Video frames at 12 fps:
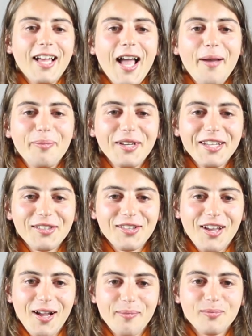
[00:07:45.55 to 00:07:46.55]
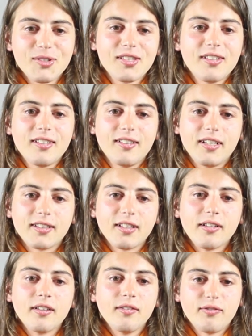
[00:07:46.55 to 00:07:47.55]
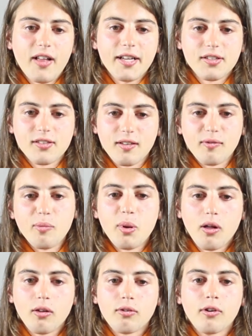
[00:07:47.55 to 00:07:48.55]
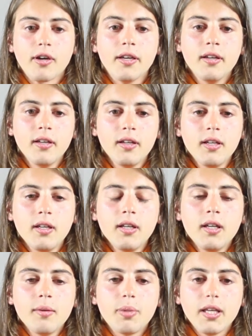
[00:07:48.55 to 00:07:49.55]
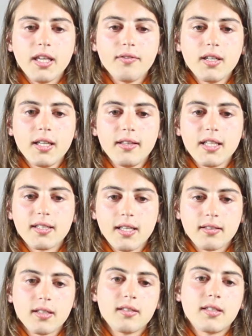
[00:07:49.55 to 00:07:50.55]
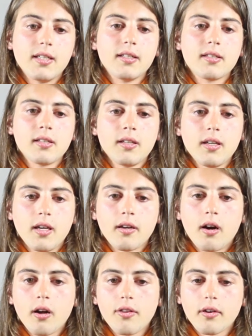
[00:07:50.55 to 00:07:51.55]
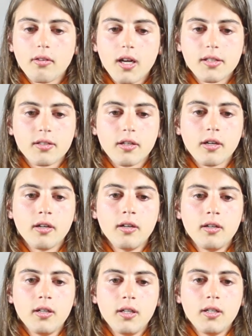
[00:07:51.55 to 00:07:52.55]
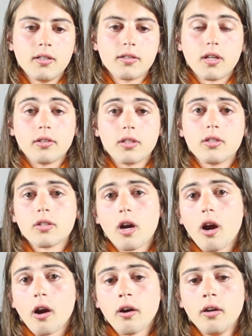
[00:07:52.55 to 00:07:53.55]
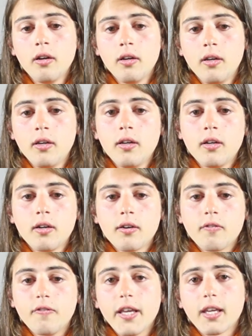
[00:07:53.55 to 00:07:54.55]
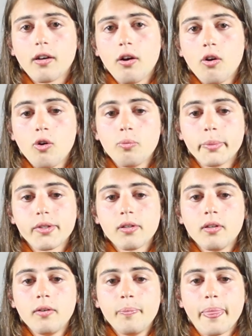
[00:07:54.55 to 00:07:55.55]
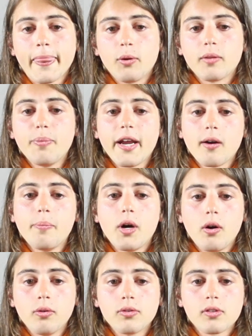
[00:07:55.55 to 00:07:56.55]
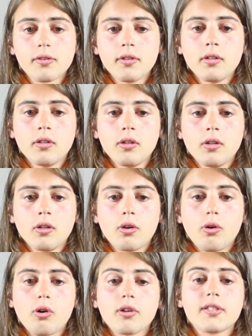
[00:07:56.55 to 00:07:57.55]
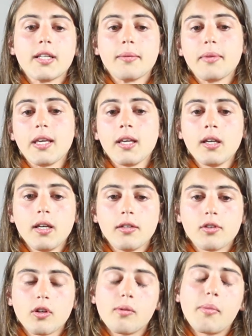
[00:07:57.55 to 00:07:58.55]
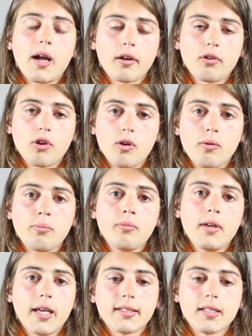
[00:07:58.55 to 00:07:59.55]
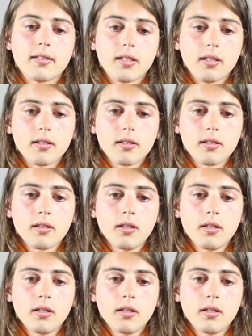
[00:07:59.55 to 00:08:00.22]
Happiness comes like the flashes of a Polaroid, but even in these instances, in all their luster, start to char. Vacant homes with bare bones, coercing me into a monochrome existence.